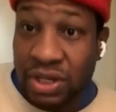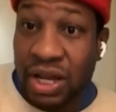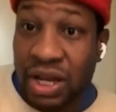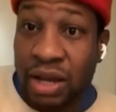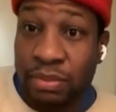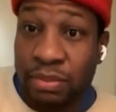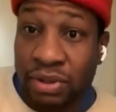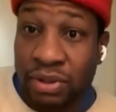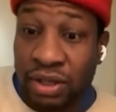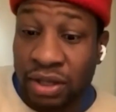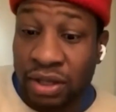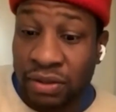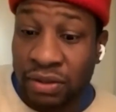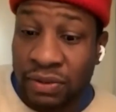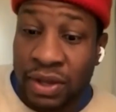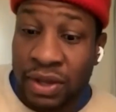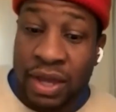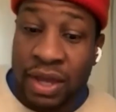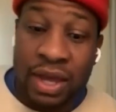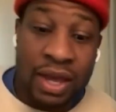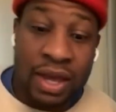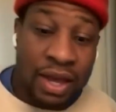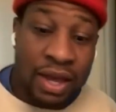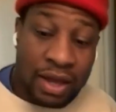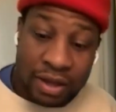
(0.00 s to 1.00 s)
which I believe,
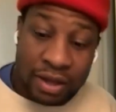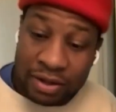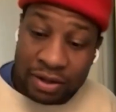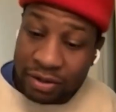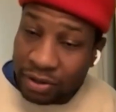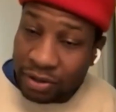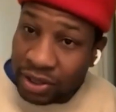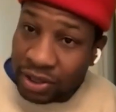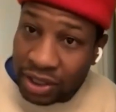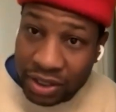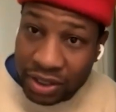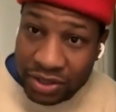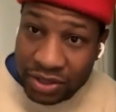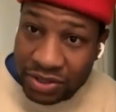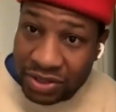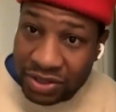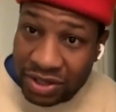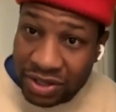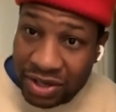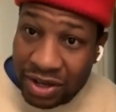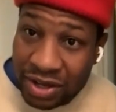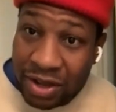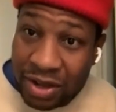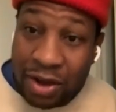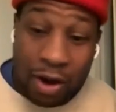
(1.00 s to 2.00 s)

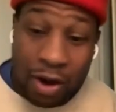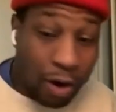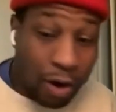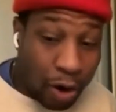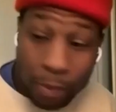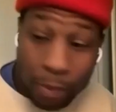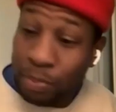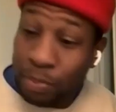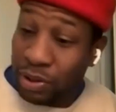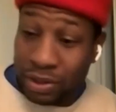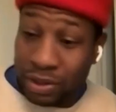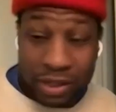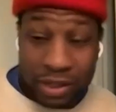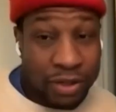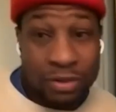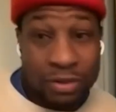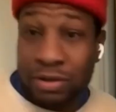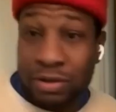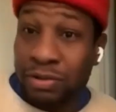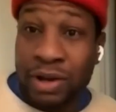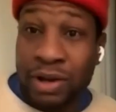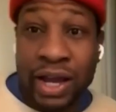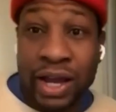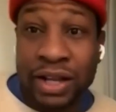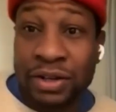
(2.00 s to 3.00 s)
critics are
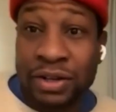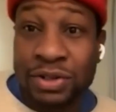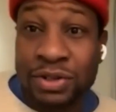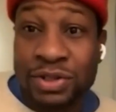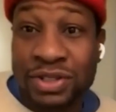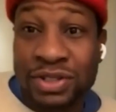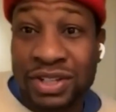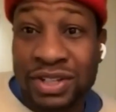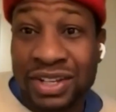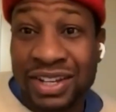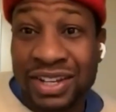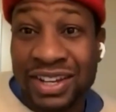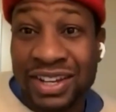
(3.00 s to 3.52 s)
political writers.